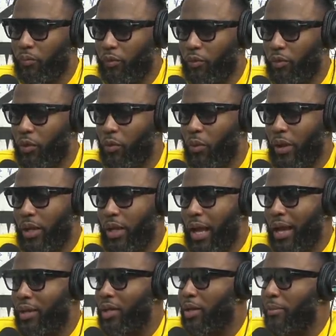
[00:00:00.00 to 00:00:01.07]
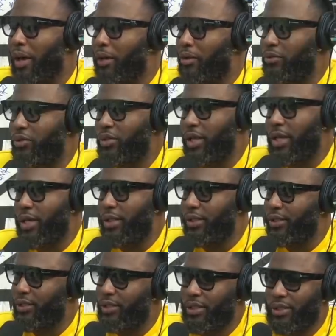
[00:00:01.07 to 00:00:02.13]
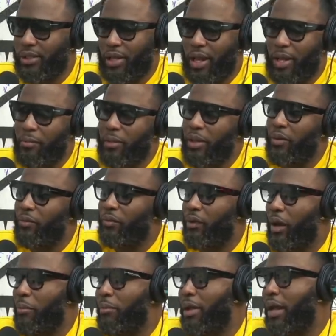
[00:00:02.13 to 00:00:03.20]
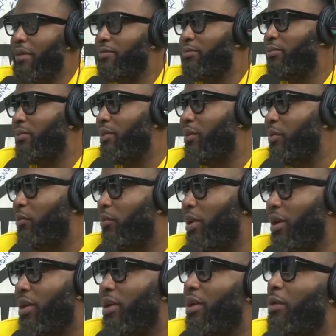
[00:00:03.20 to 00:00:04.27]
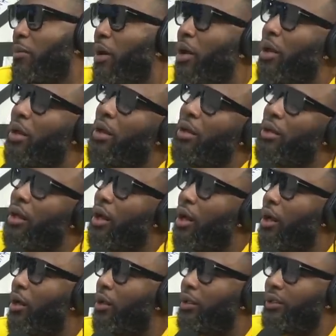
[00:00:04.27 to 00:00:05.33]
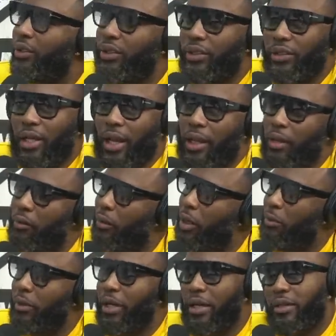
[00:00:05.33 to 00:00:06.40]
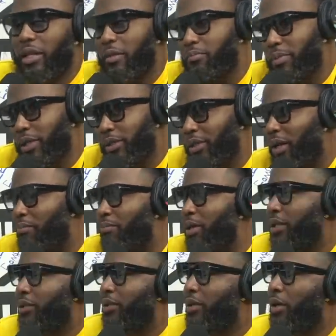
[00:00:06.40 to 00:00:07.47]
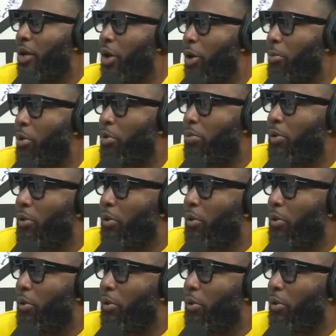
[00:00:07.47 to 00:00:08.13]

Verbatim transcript: the way I come out on stage is just like, man, I'm not getting ready to come out. Hey, y'all. It's just like coming out that bitch and I'm busting. Boom, boom,